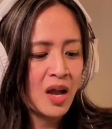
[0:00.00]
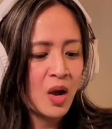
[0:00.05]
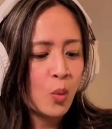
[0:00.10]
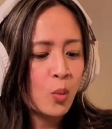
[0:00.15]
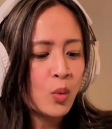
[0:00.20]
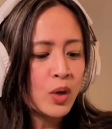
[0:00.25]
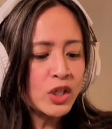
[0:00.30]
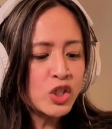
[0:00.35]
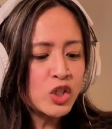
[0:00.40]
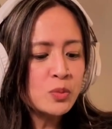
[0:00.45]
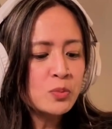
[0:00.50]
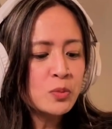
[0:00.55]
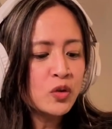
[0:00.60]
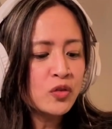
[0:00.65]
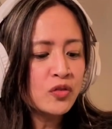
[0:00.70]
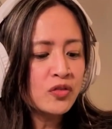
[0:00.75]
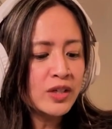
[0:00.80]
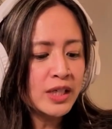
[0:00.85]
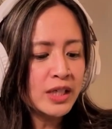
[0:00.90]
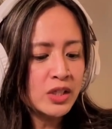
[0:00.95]
Which
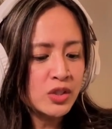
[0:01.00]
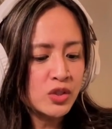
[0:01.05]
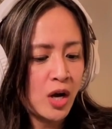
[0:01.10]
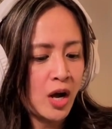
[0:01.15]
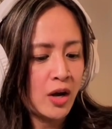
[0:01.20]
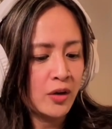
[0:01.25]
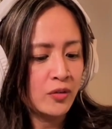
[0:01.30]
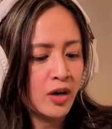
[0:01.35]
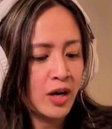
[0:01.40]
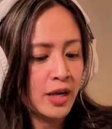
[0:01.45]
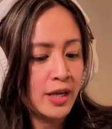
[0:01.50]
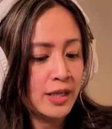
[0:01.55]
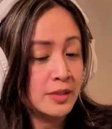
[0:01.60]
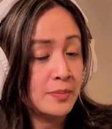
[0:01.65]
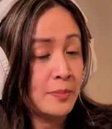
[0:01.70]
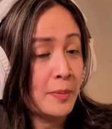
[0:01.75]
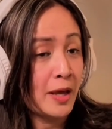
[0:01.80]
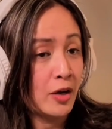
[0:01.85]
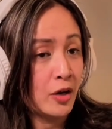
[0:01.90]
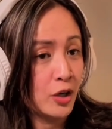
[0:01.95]
movie genre is
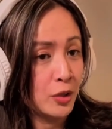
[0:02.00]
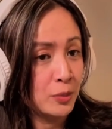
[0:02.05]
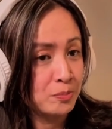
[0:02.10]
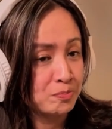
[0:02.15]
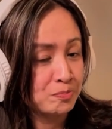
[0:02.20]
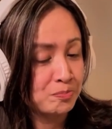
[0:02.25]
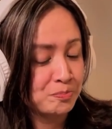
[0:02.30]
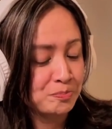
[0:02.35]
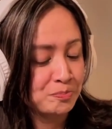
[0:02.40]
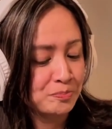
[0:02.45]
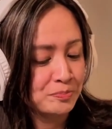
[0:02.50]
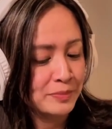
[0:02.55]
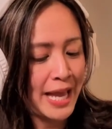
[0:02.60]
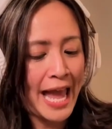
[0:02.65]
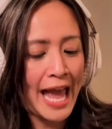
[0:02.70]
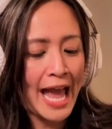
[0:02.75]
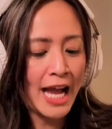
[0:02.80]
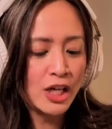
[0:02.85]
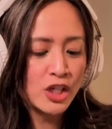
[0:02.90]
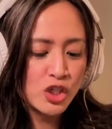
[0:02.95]
better?
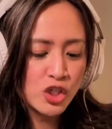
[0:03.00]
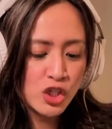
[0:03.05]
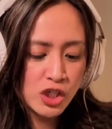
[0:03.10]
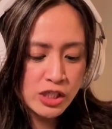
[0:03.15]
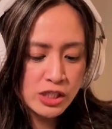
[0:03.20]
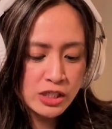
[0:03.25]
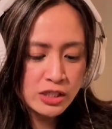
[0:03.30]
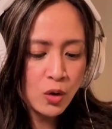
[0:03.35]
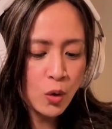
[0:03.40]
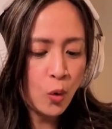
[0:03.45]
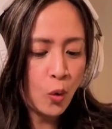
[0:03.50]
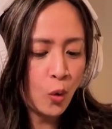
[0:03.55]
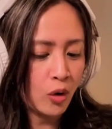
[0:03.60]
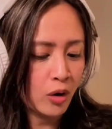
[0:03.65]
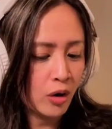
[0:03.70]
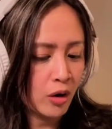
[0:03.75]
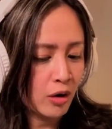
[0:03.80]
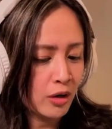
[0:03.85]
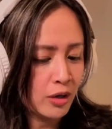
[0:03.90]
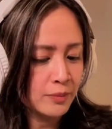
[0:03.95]
Action,
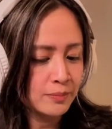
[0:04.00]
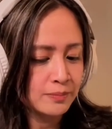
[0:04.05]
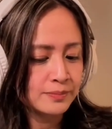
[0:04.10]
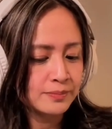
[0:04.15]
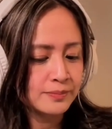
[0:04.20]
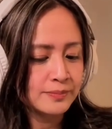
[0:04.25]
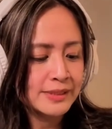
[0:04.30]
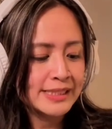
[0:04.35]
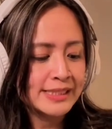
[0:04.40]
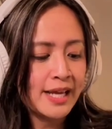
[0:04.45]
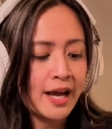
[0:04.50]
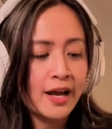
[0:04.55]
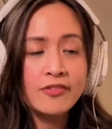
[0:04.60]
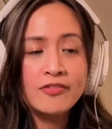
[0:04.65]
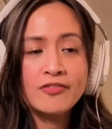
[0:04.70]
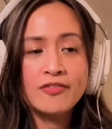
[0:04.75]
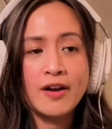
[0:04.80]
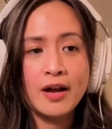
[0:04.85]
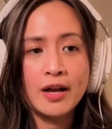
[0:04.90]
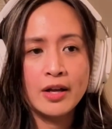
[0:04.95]
horror,
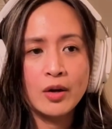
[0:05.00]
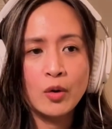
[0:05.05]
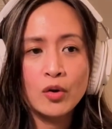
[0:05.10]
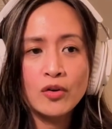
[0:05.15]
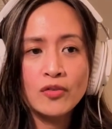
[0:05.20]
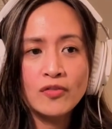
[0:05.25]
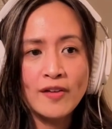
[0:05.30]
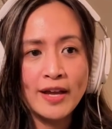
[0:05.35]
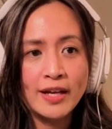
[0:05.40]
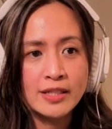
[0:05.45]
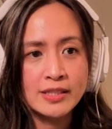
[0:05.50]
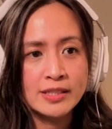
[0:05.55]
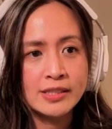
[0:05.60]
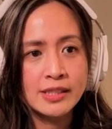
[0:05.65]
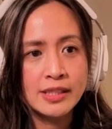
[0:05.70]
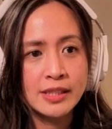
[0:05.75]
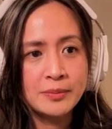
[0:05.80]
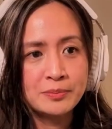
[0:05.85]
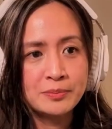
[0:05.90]
sci-fi, or fantasy?